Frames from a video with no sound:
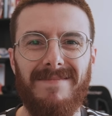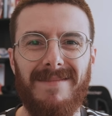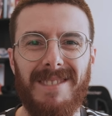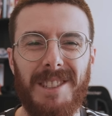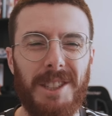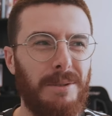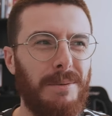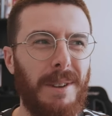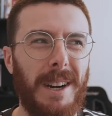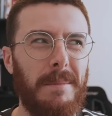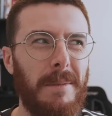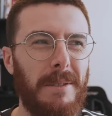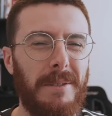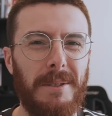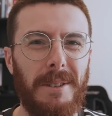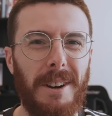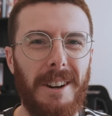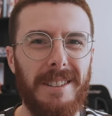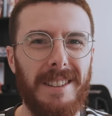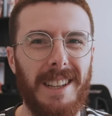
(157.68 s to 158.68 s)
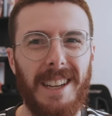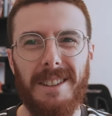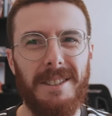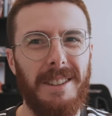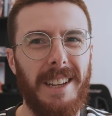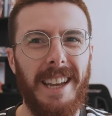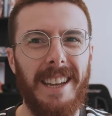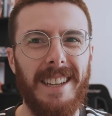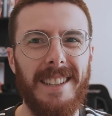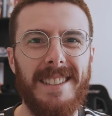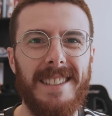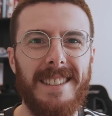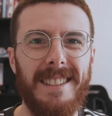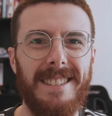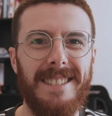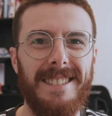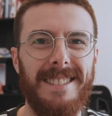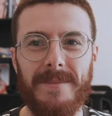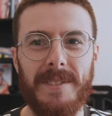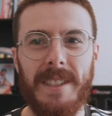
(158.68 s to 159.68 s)
He just ran him off the road. Like, who cares?
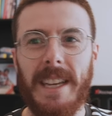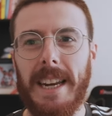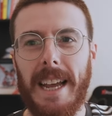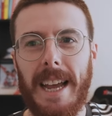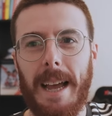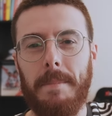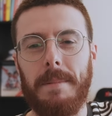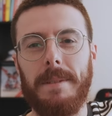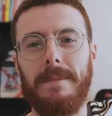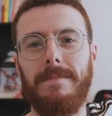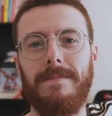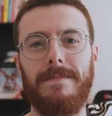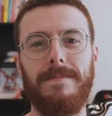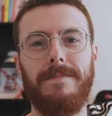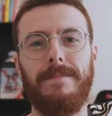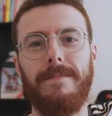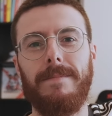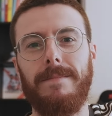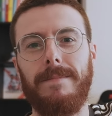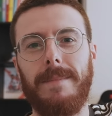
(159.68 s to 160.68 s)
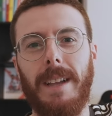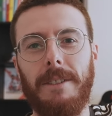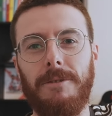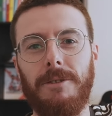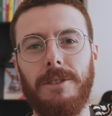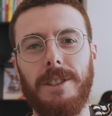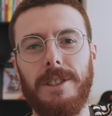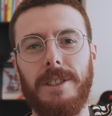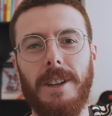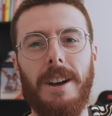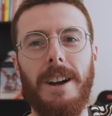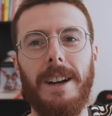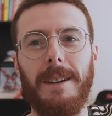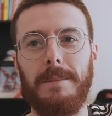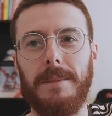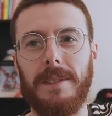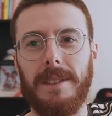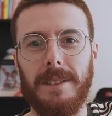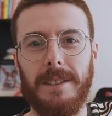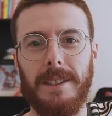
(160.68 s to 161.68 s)
Seen it happen hundreds of
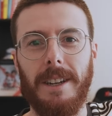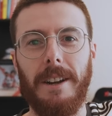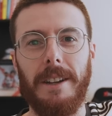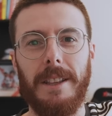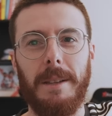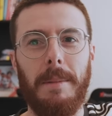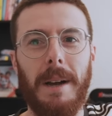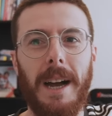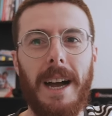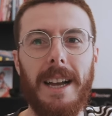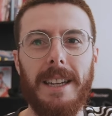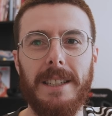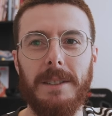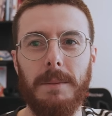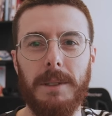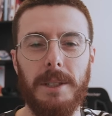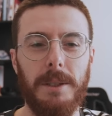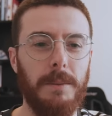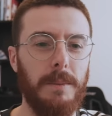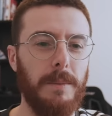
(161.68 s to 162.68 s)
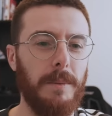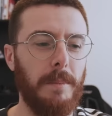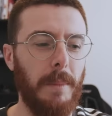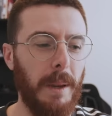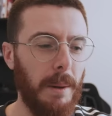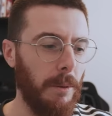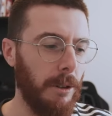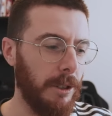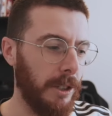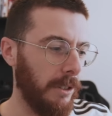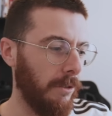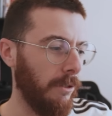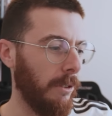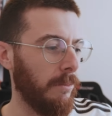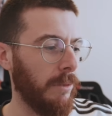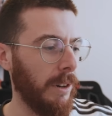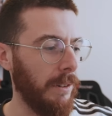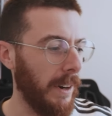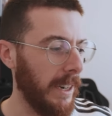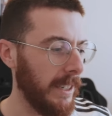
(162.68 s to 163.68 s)
times, you know, in the past when you've been watching
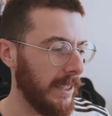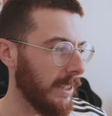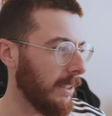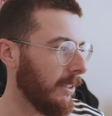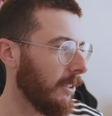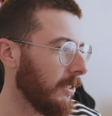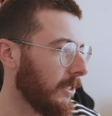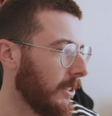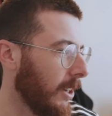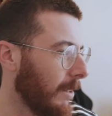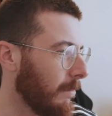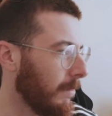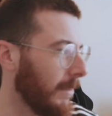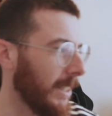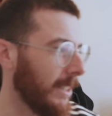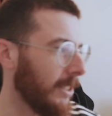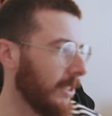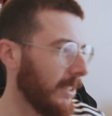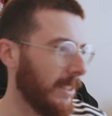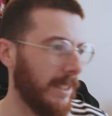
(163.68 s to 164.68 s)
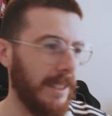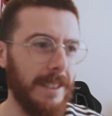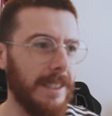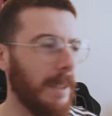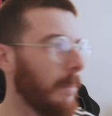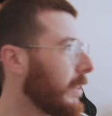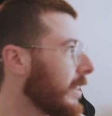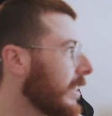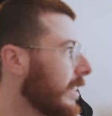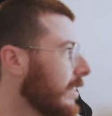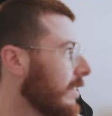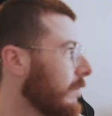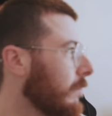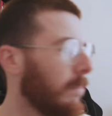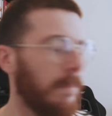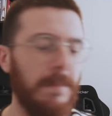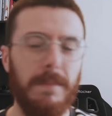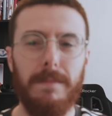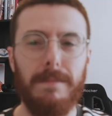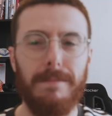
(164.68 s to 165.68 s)
Grand Prix racing a long time. It's just something that
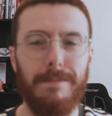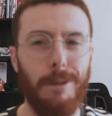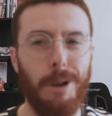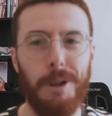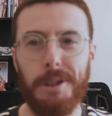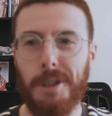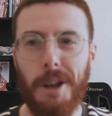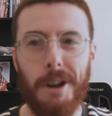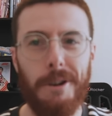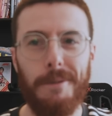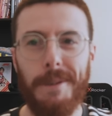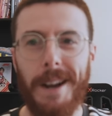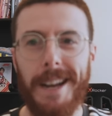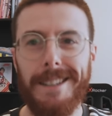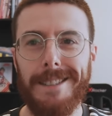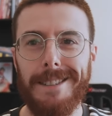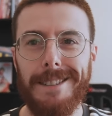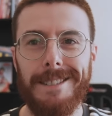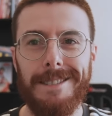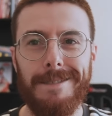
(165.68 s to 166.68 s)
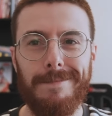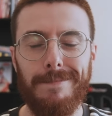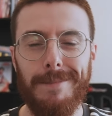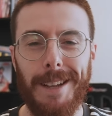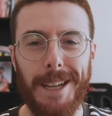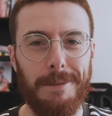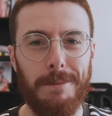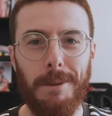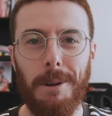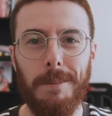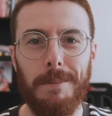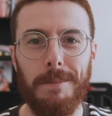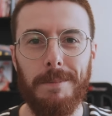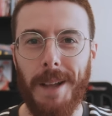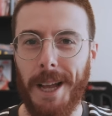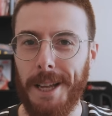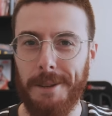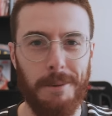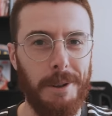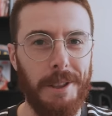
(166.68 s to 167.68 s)
motorcycle racing, that's what
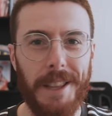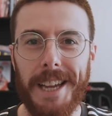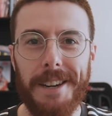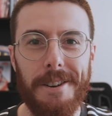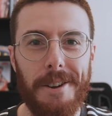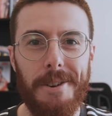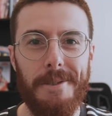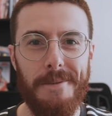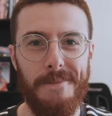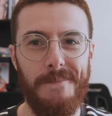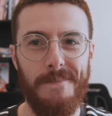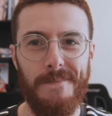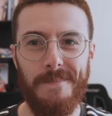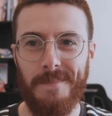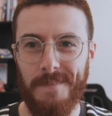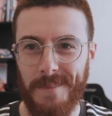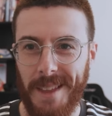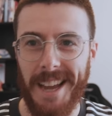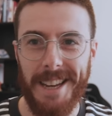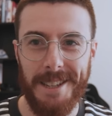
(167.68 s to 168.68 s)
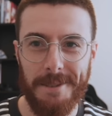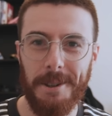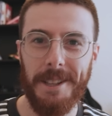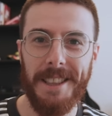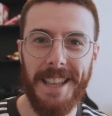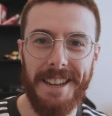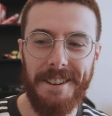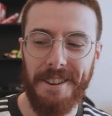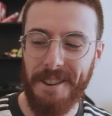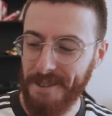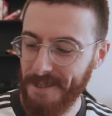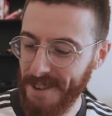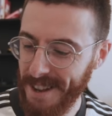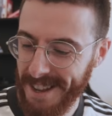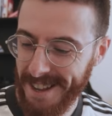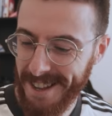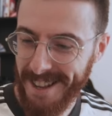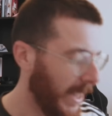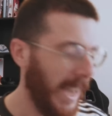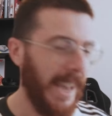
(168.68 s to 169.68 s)
that's what they do. That is what they do.
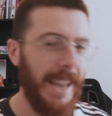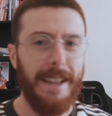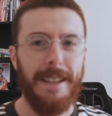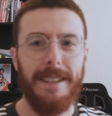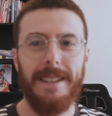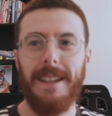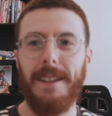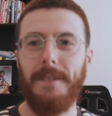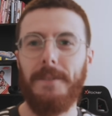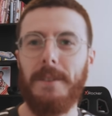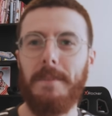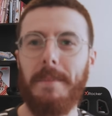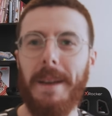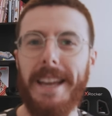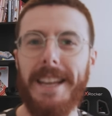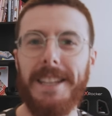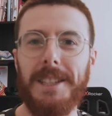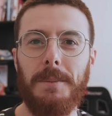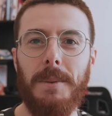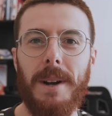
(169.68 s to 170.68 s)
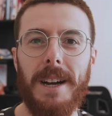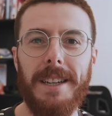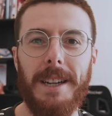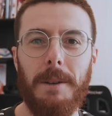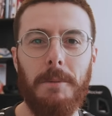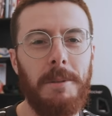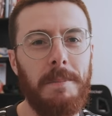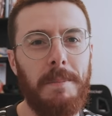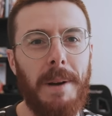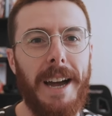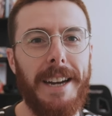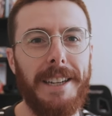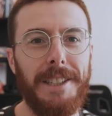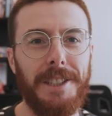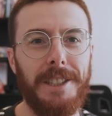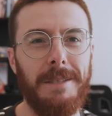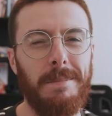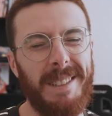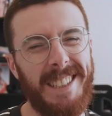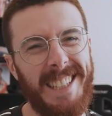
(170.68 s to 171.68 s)
Yeah, for me it's one. I wouldn't
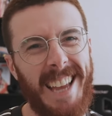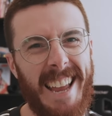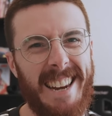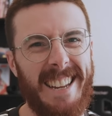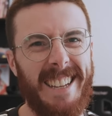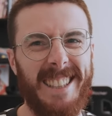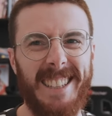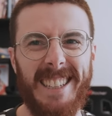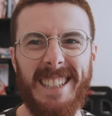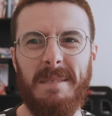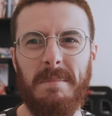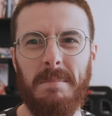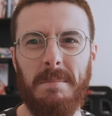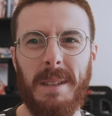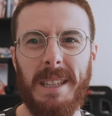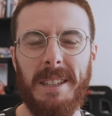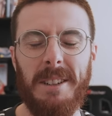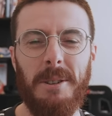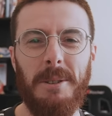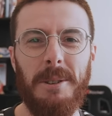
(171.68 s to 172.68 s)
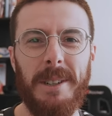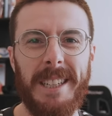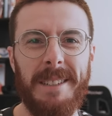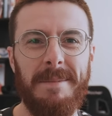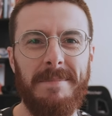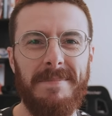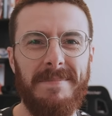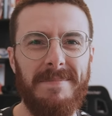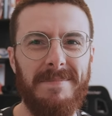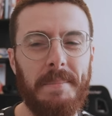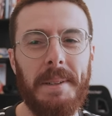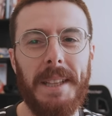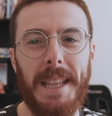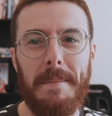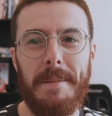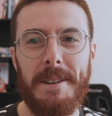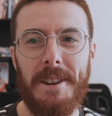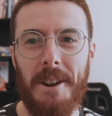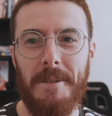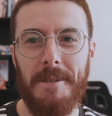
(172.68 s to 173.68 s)
punish it, but technically bit naughty. But
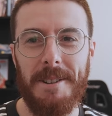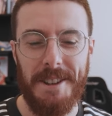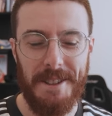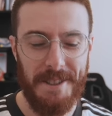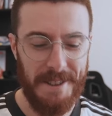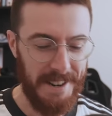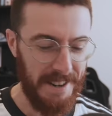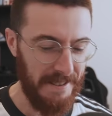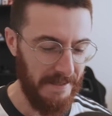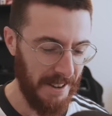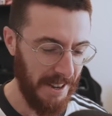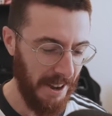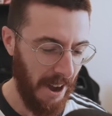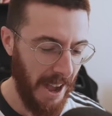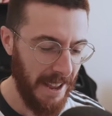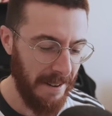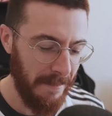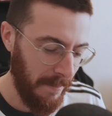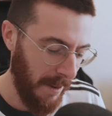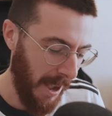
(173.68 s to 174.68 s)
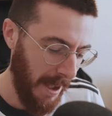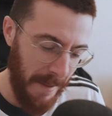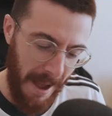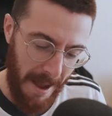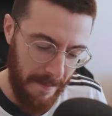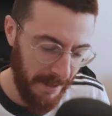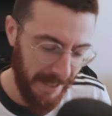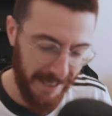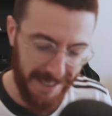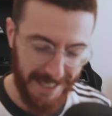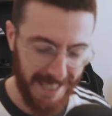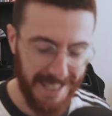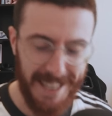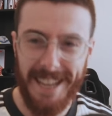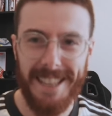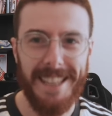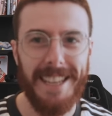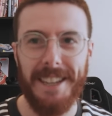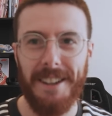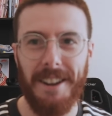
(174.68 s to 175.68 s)
let me know what you think of it. i am happy to see
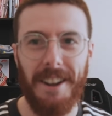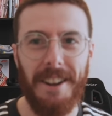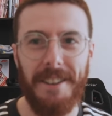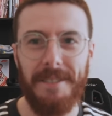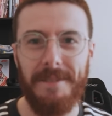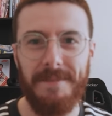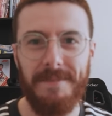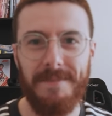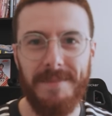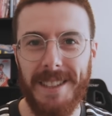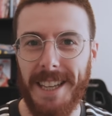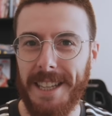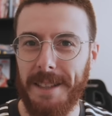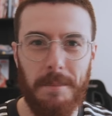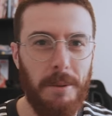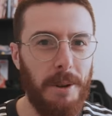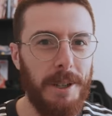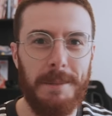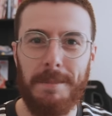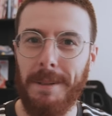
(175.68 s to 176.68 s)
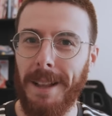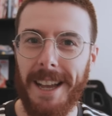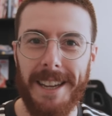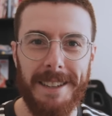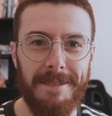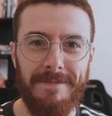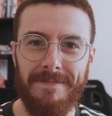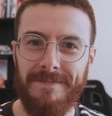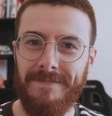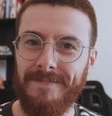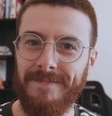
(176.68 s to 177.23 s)
that let go. Let the boys play.